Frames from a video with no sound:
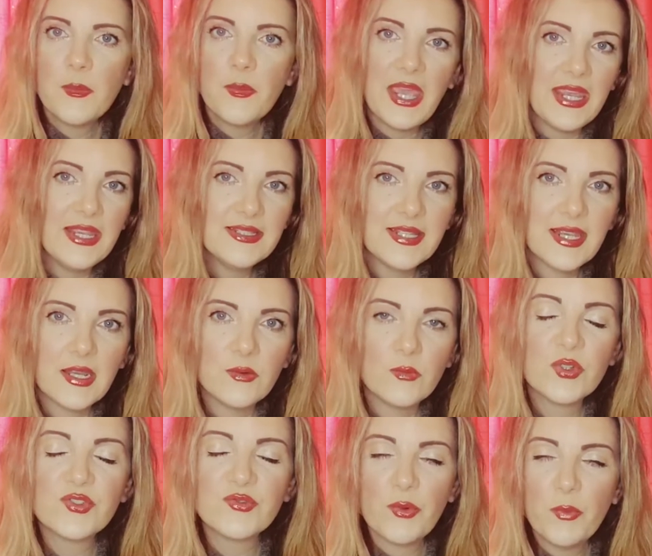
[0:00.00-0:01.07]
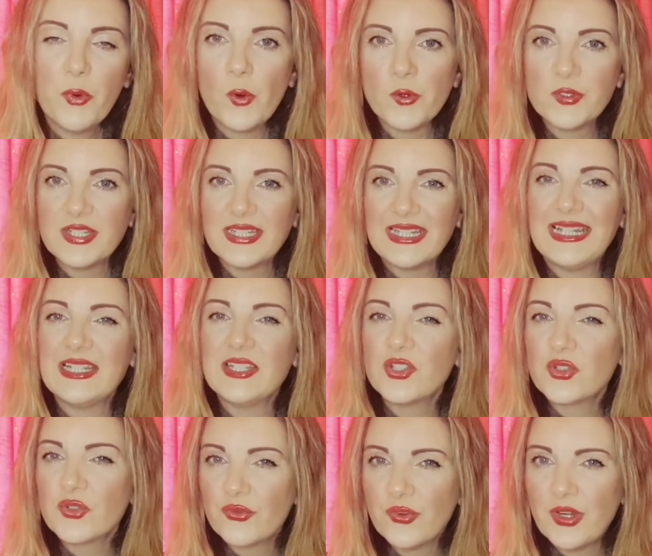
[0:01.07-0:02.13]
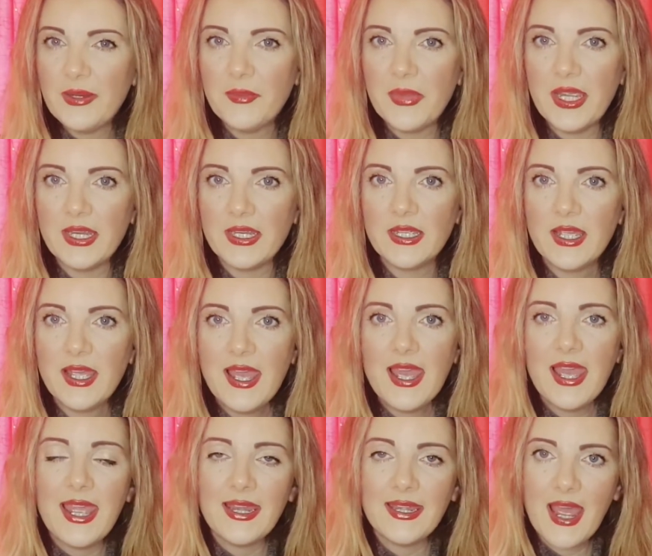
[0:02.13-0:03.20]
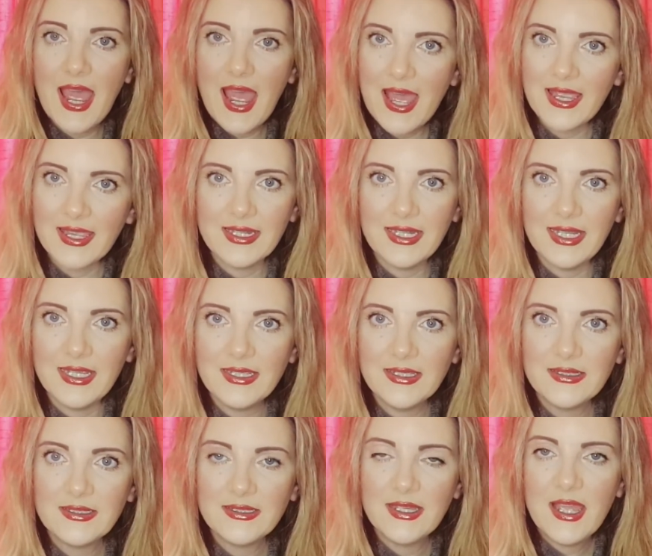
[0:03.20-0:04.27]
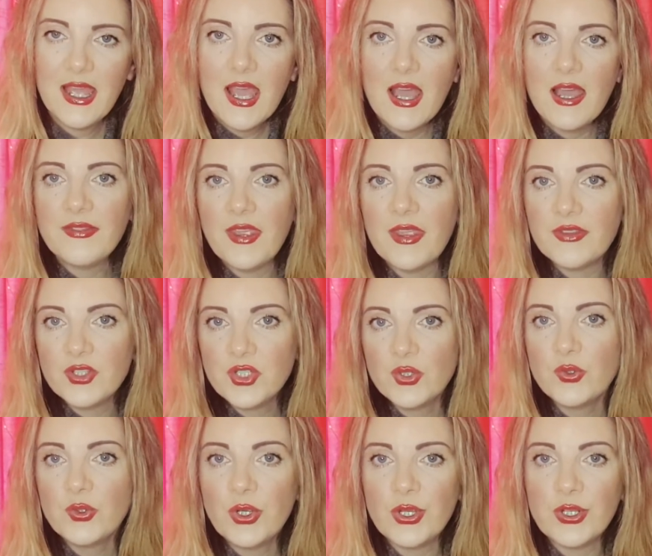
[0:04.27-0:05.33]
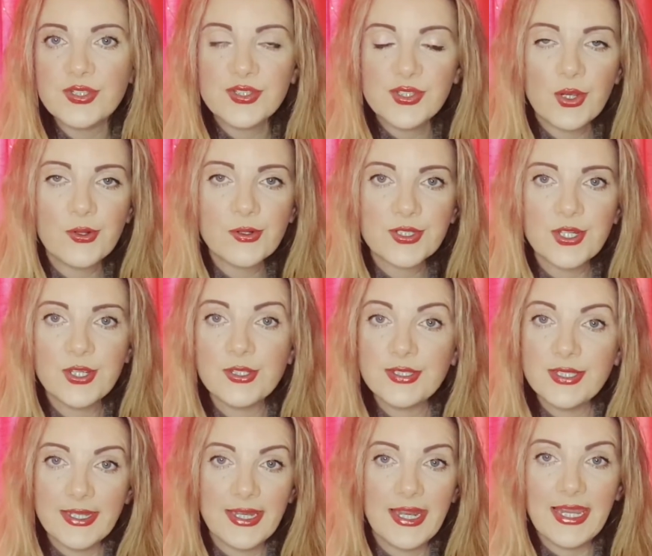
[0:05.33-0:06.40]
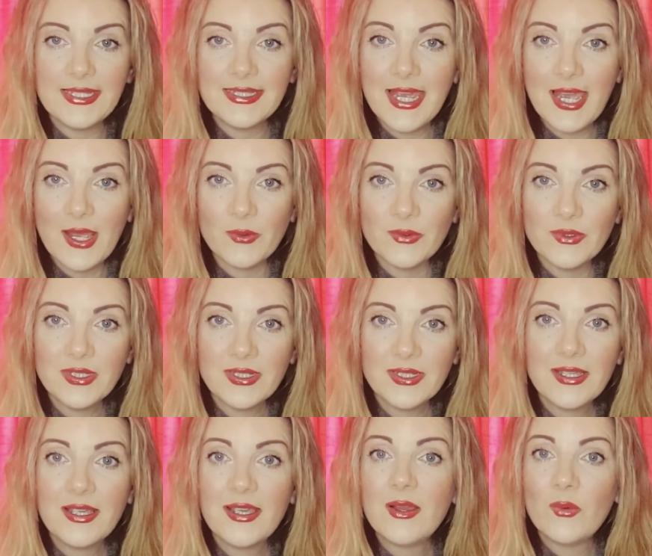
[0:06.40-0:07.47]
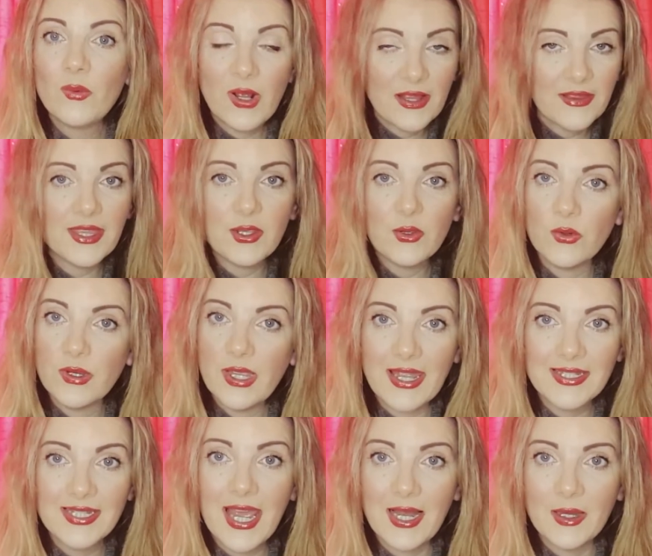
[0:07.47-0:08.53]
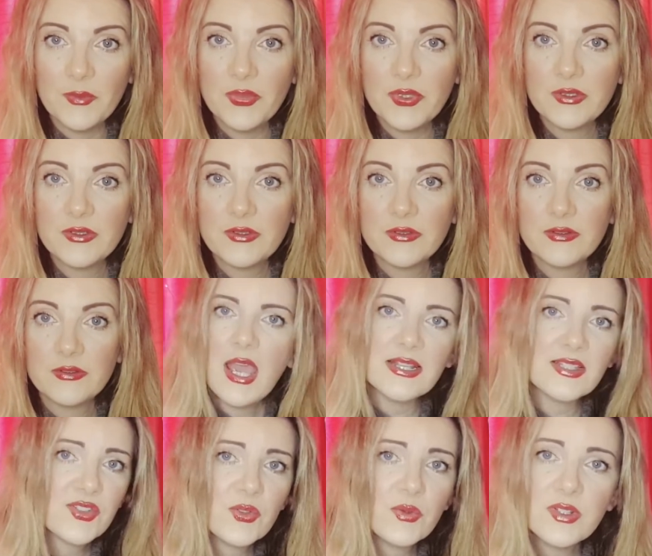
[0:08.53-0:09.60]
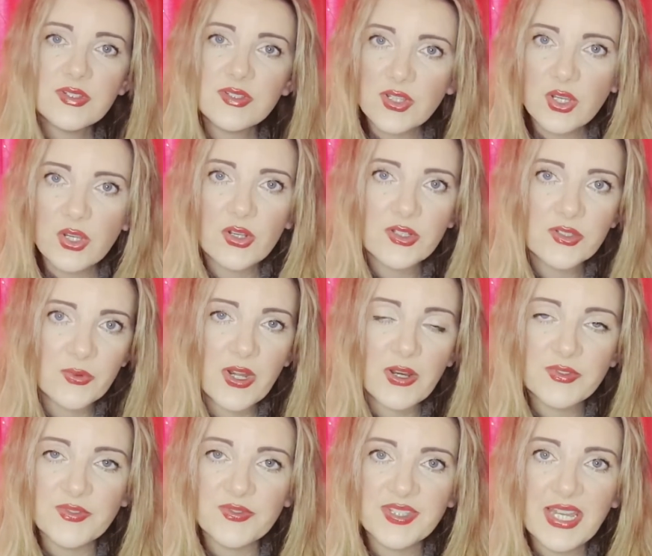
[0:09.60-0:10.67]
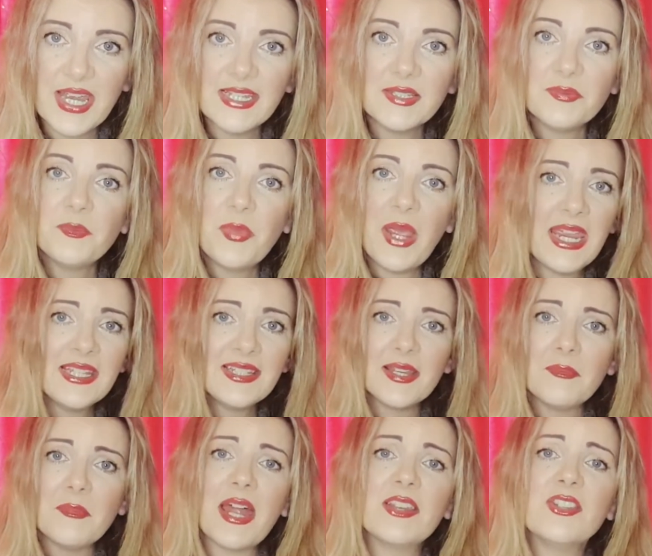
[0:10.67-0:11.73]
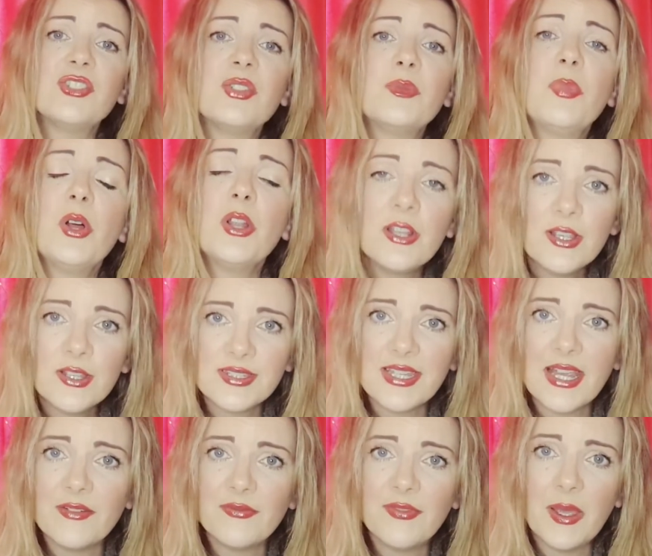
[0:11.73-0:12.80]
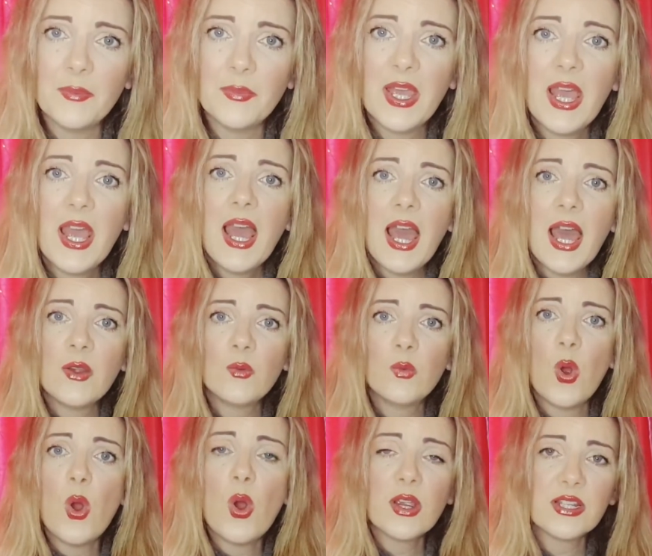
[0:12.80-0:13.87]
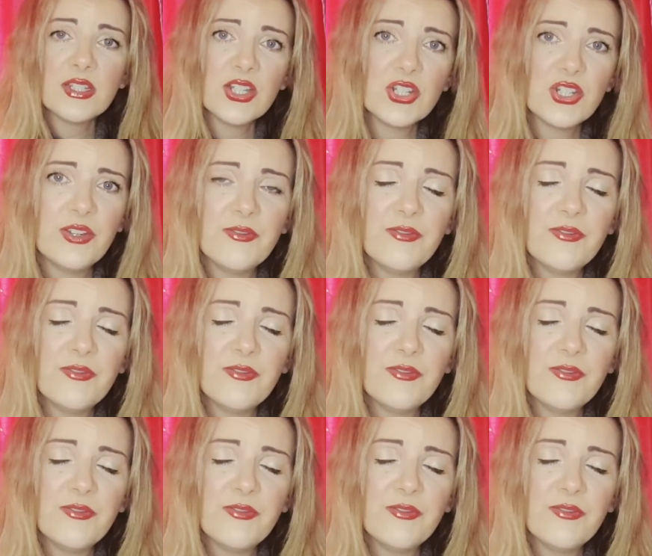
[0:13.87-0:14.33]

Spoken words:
Peyton was reportedly screaming in agony, and then the 2 girls told her to lay down while they go get help. As soon as the girls were out of sight, Peyton managed to pull herself up and walk until she